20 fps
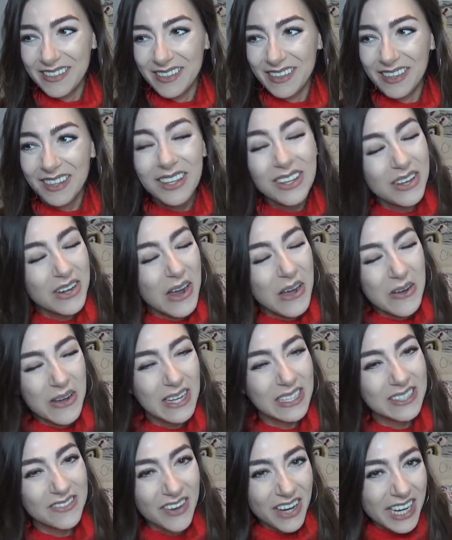you know,
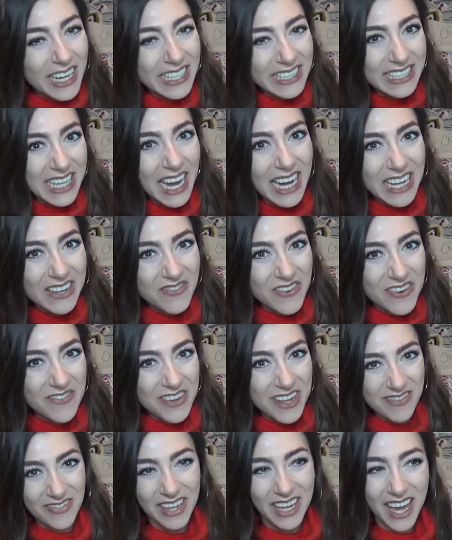it's very exciting for
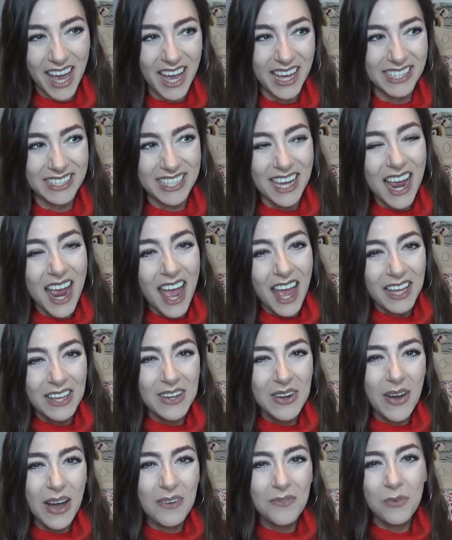me, because, you
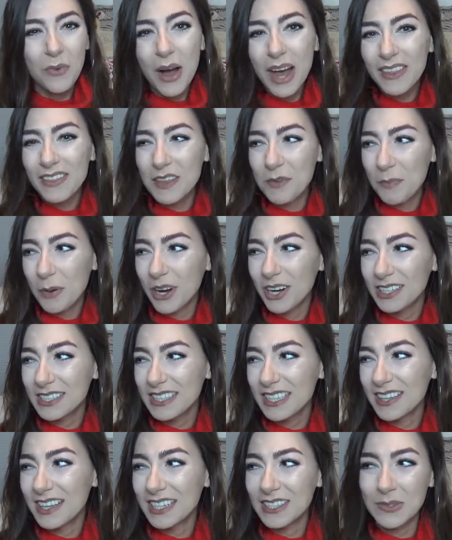know, I've won the
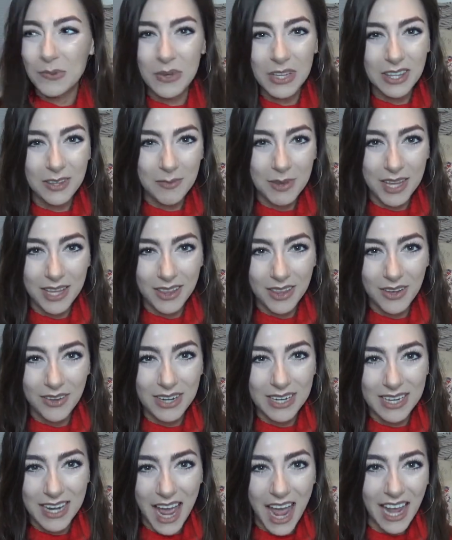person that's with me
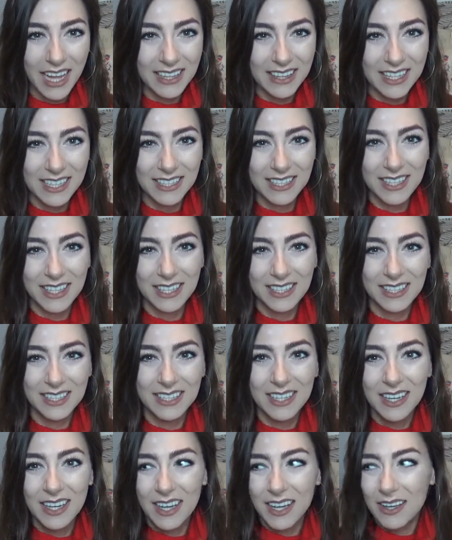alone at night
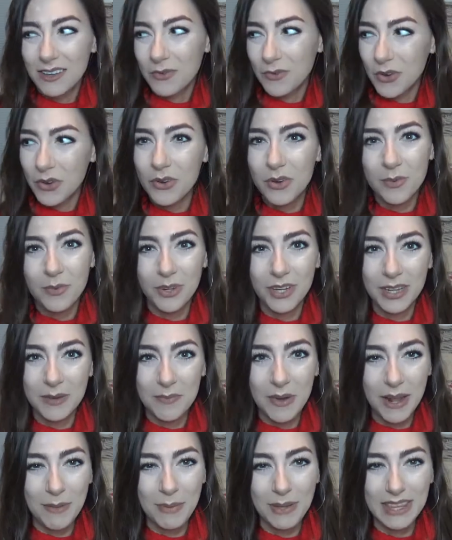that's vulnerable, and
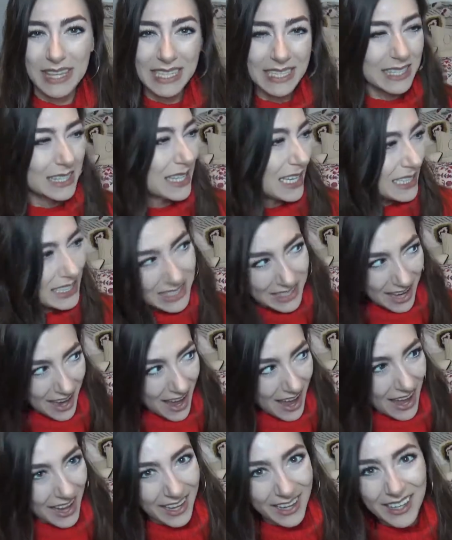but this
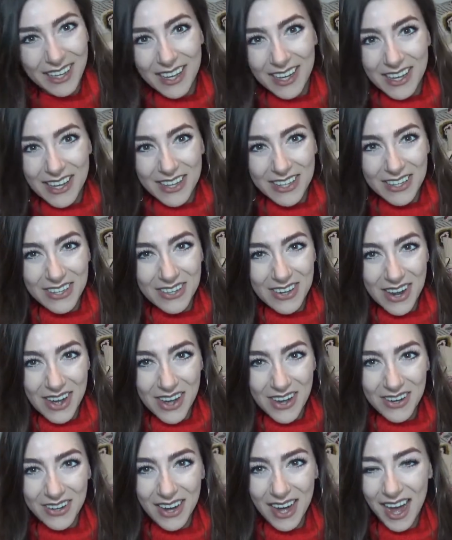guy, you
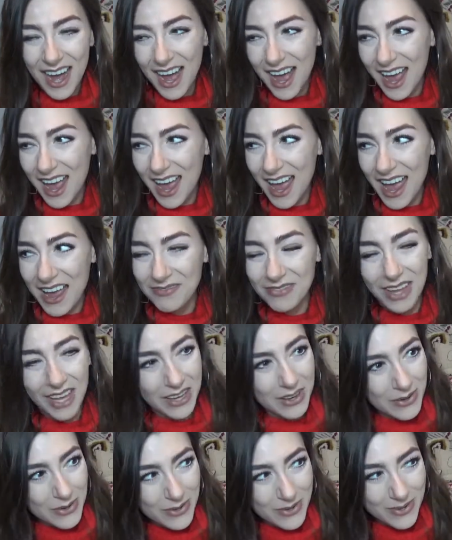know, I'm
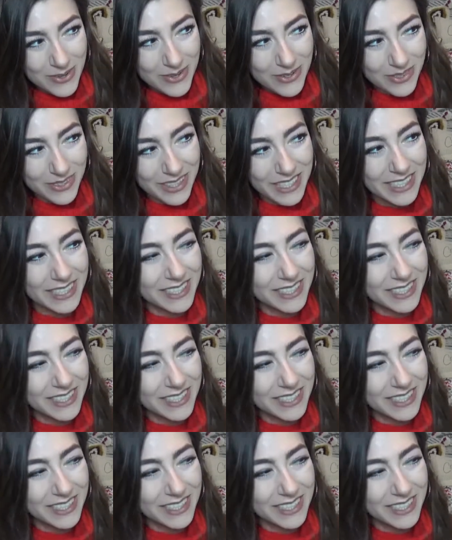like, ooh,